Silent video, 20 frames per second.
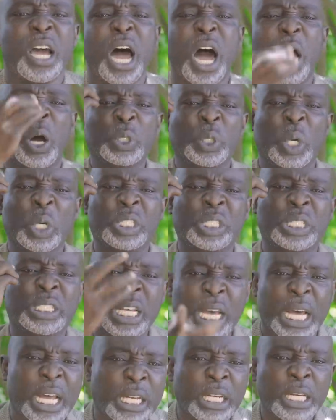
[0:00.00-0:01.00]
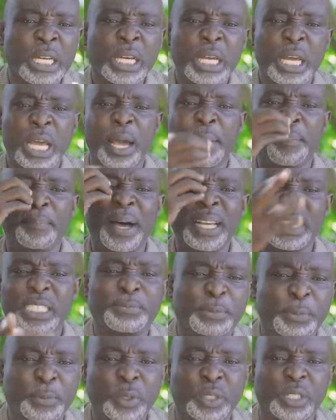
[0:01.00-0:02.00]
I go just tell
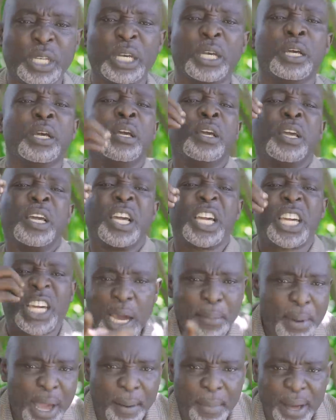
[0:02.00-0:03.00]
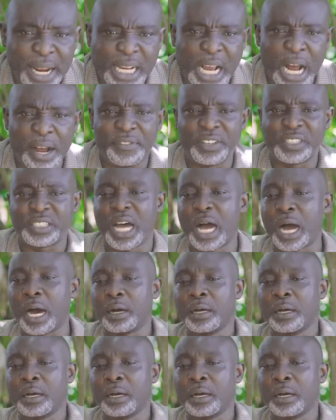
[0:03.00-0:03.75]
embassy people, say, Give me American visa.